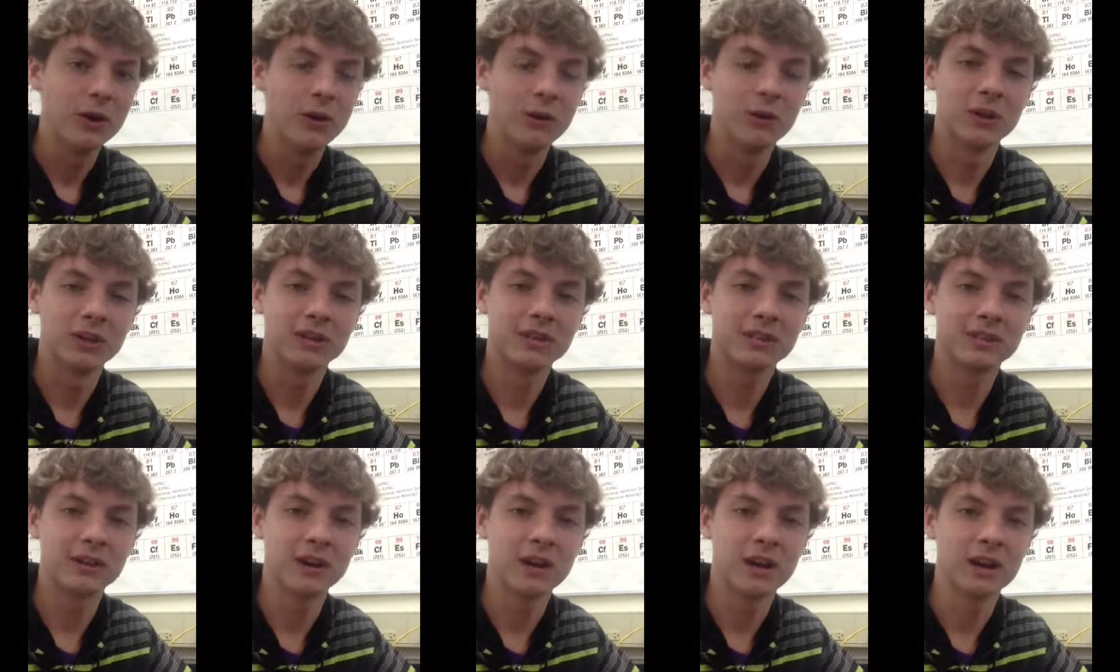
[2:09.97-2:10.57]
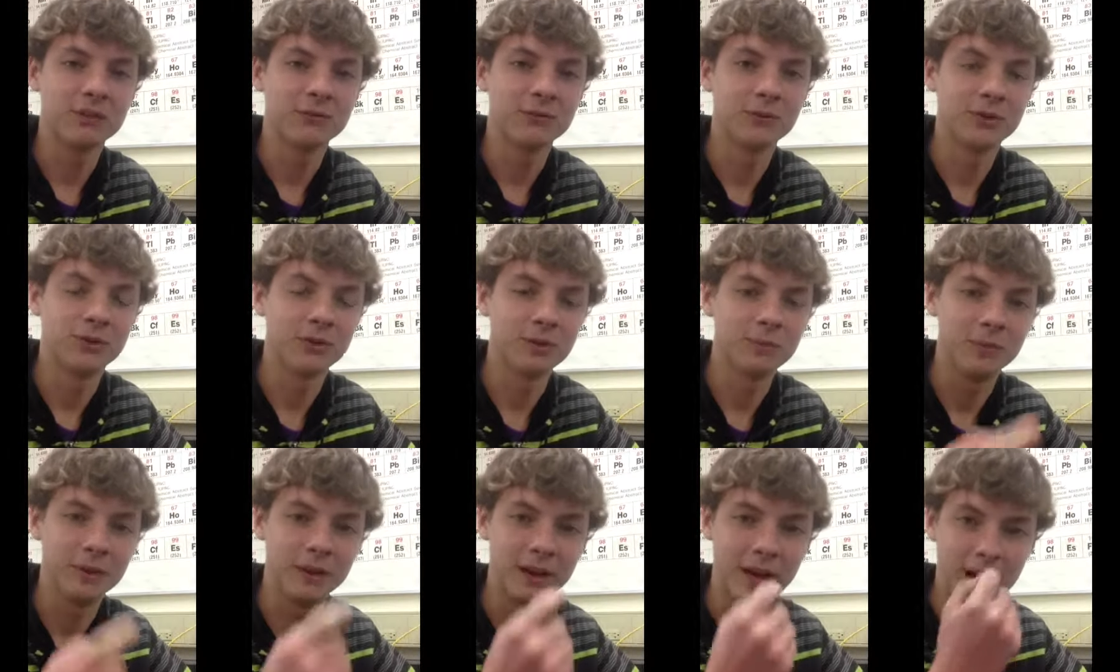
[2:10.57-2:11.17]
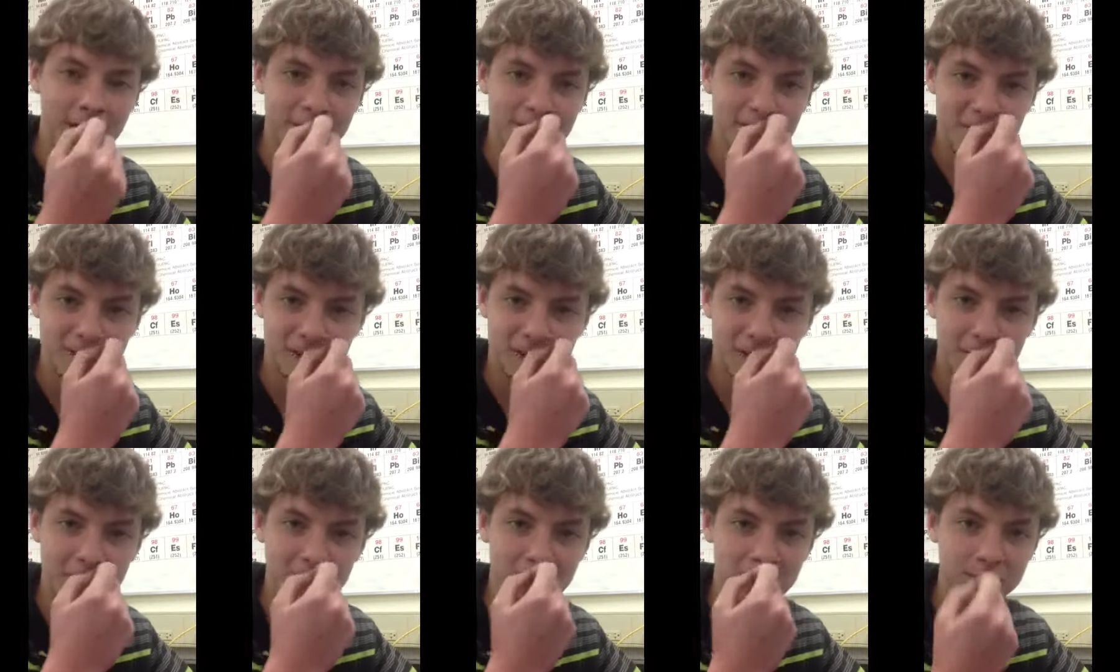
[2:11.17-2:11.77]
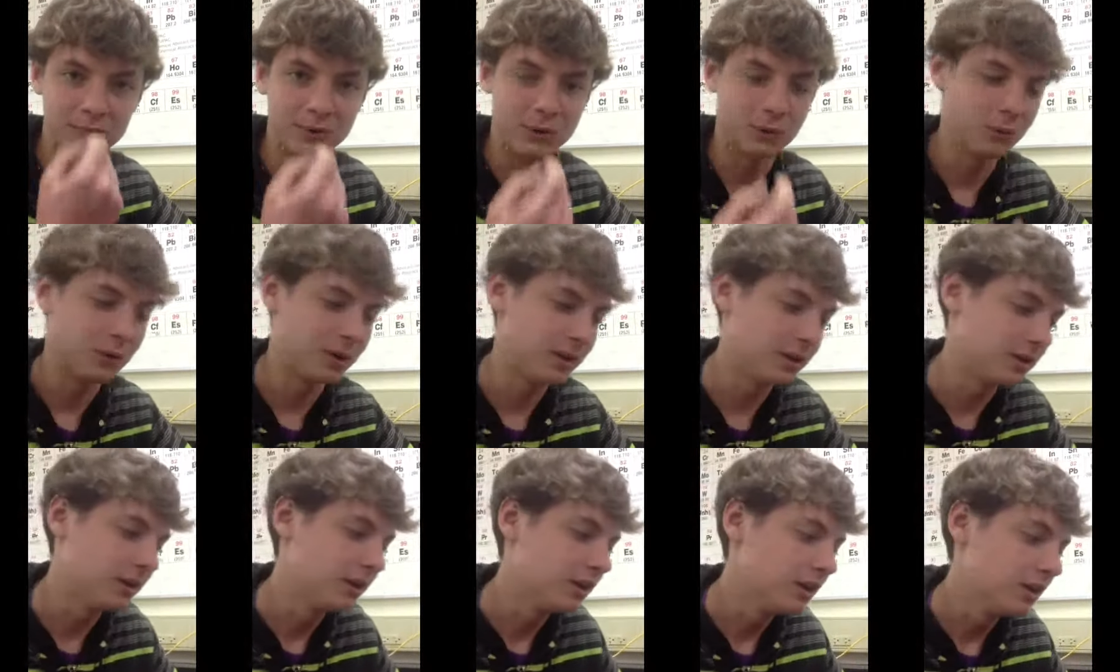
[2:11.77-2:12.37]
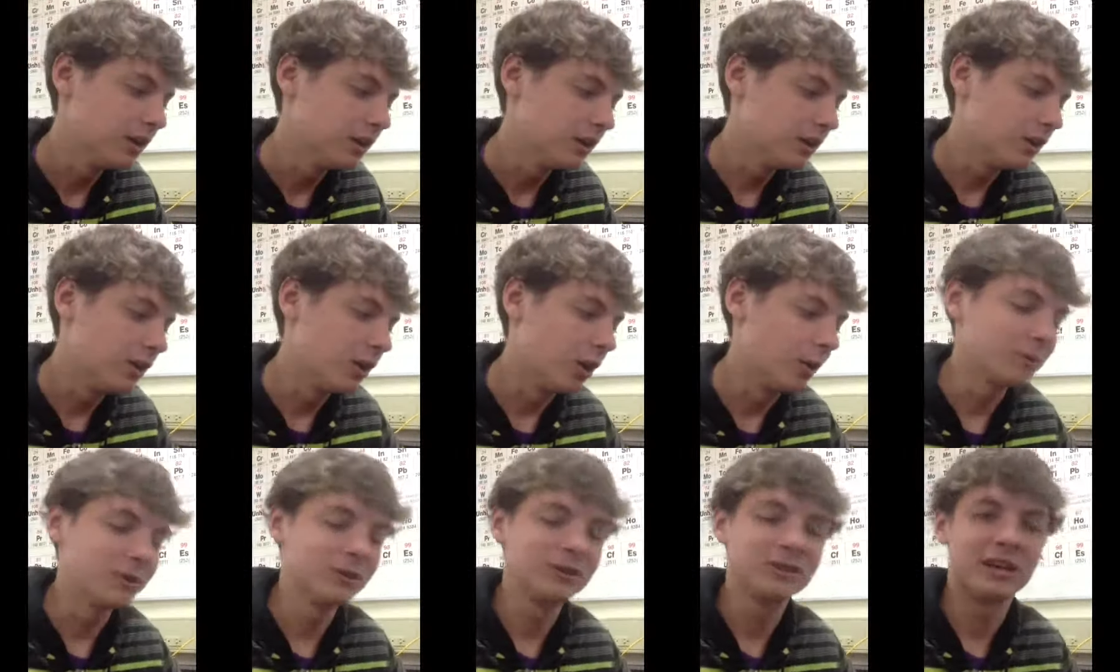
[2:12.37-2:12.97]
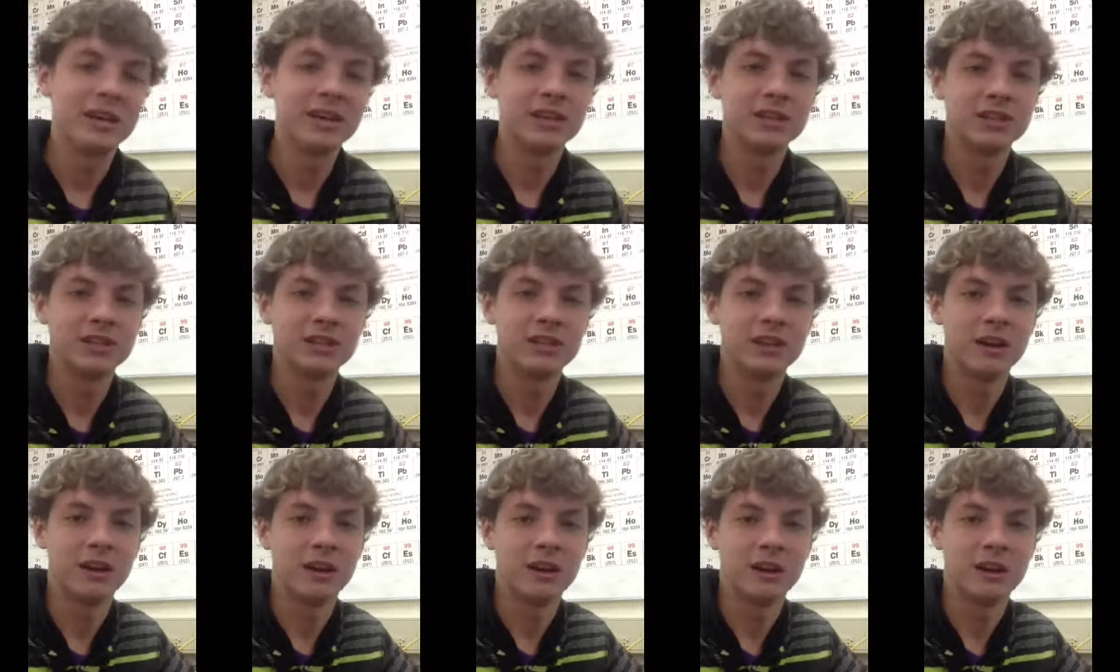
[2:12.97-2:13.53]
Well, let's start off with the big obvious one. Number 1, no mutation.